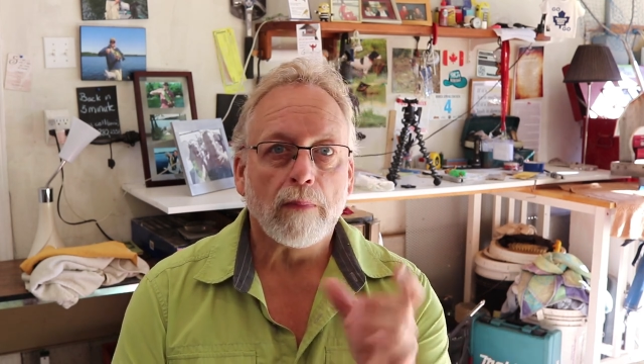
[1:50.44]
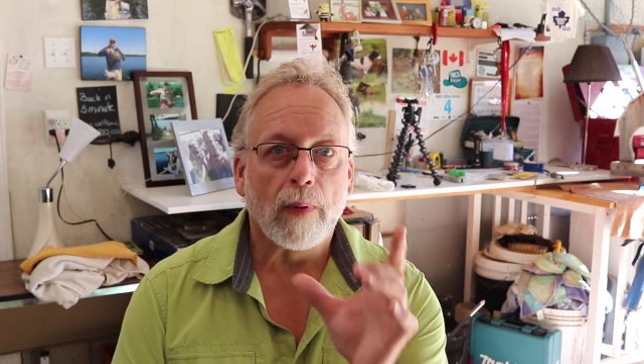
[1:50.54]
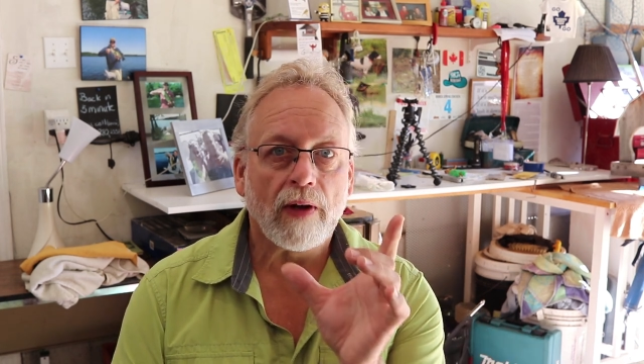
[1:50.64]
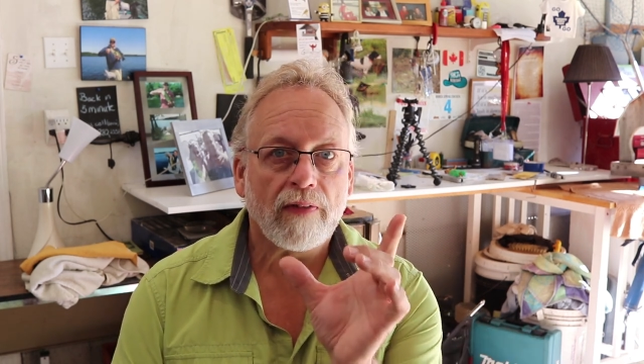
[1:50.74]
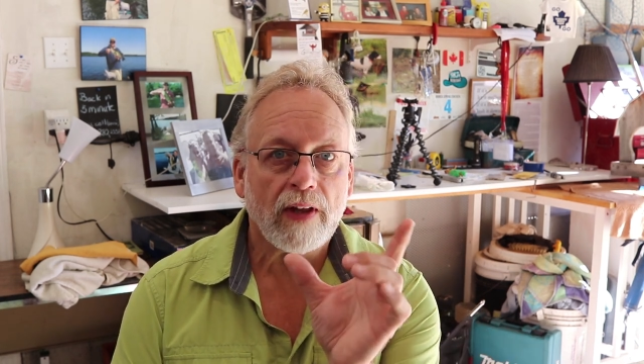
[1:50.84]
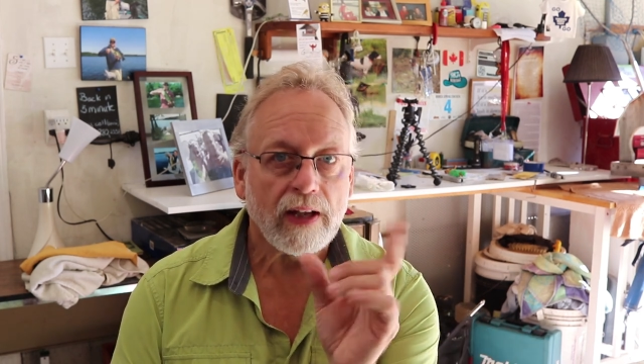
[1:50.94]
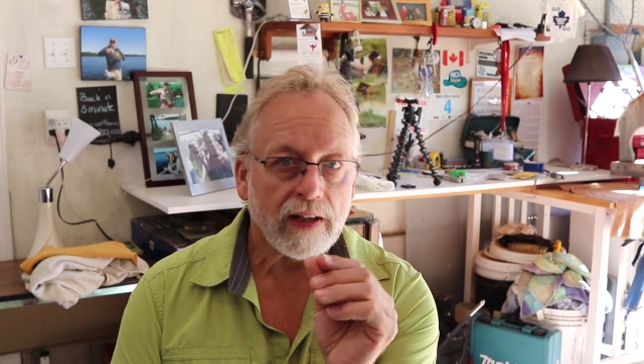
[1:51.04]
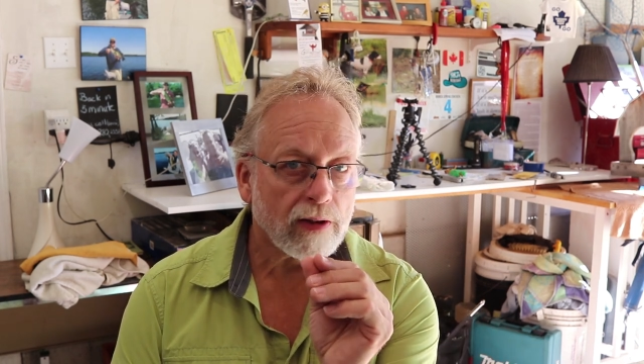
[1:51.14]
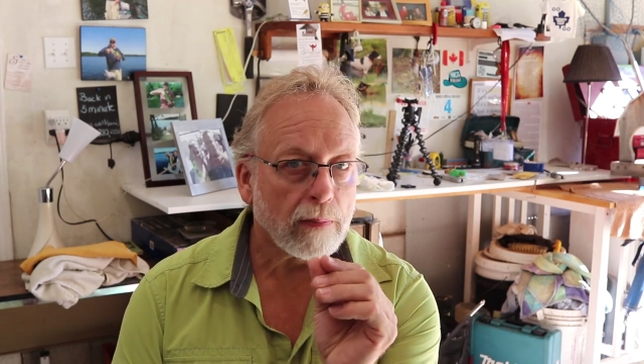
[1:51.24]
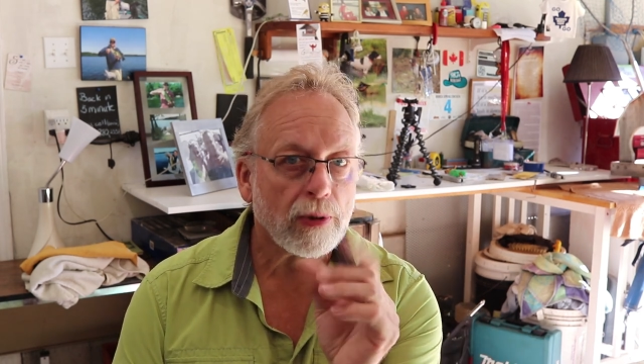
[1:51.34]
but they
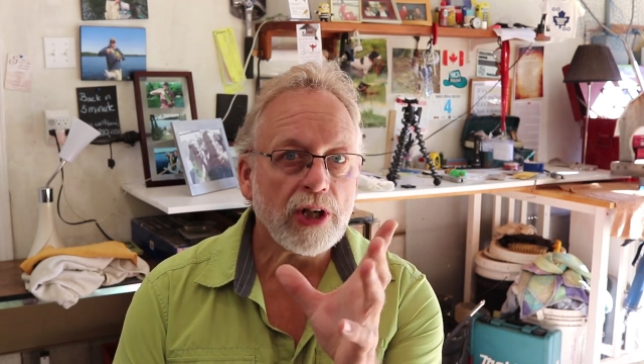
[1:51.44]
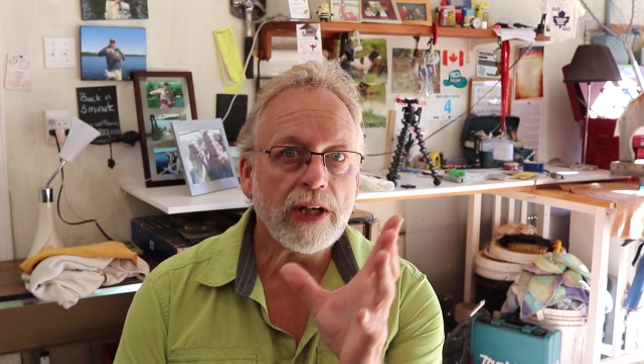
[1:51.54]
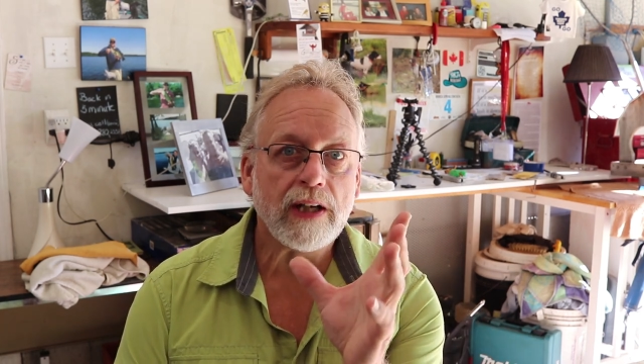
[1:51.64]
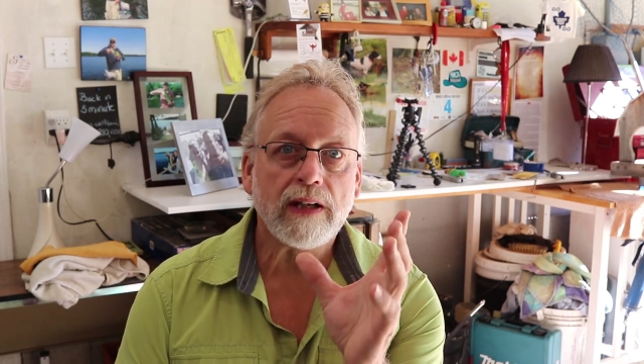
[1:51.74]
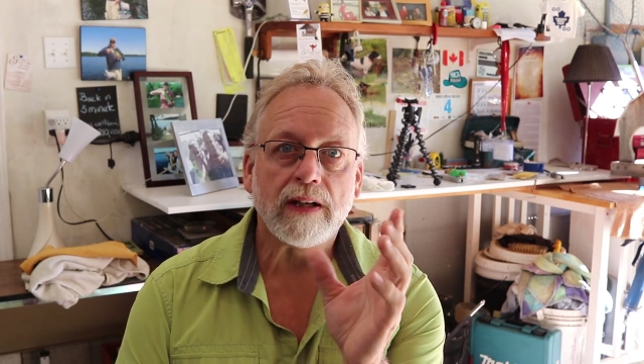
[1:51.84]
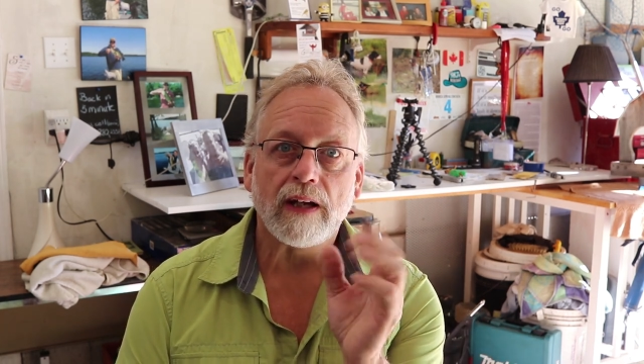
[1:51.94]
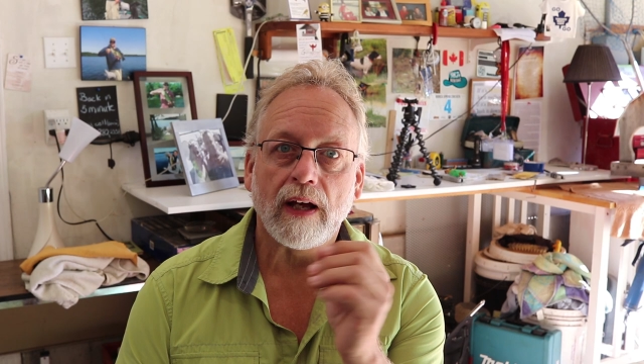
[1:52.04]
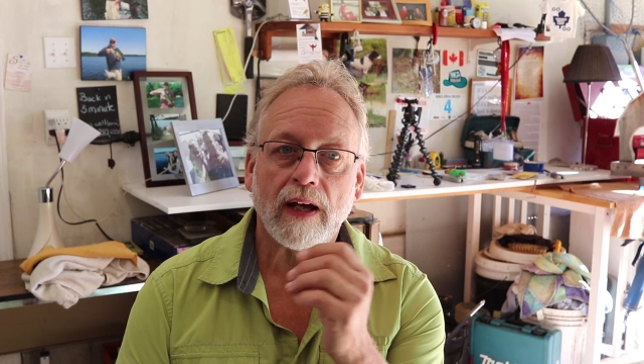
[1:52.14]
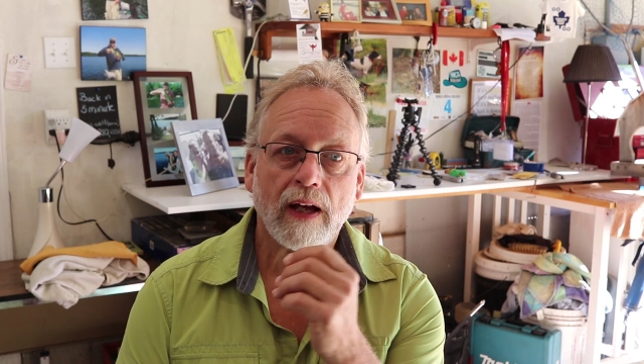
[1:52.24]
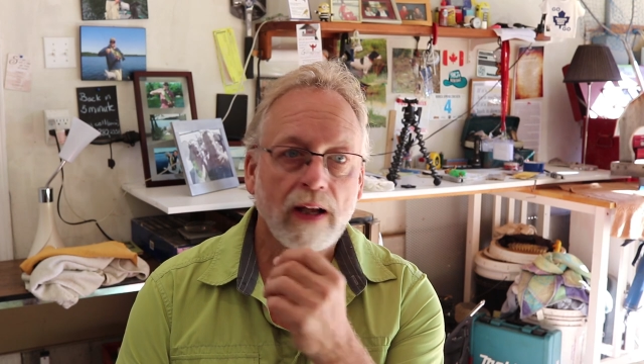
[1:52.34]
interbreed,
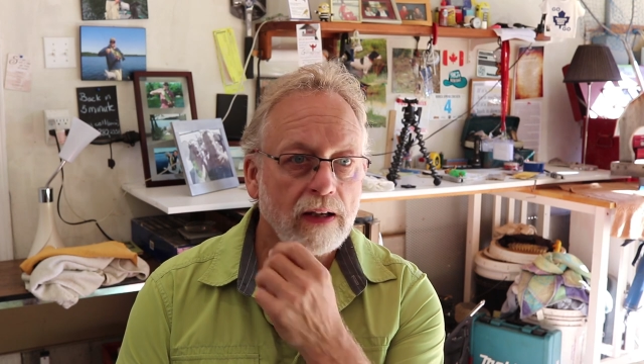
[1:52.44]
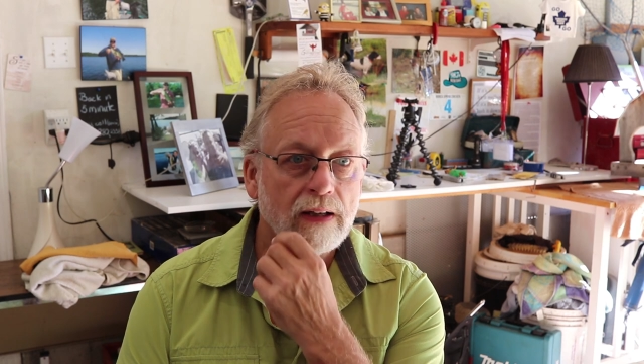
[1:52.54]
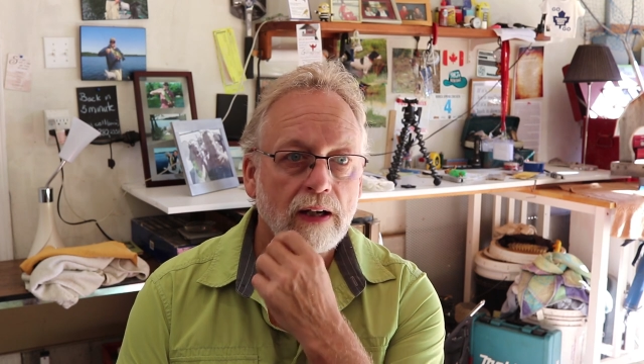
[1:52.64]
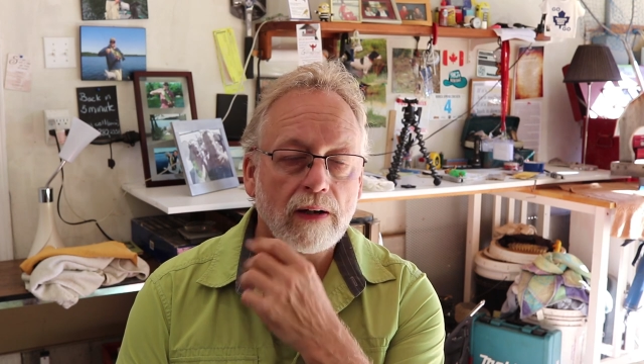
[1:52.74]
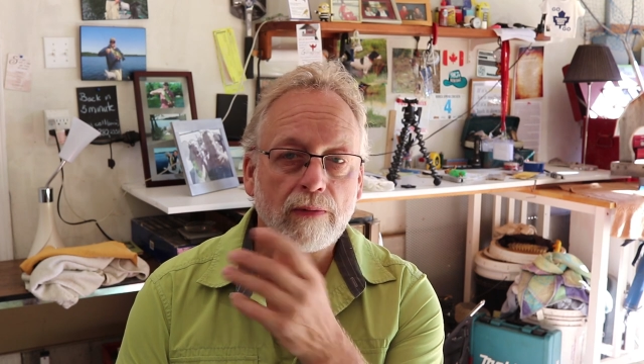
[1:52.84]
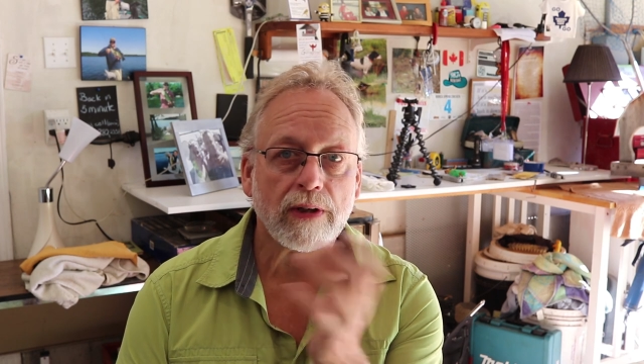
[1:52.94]
and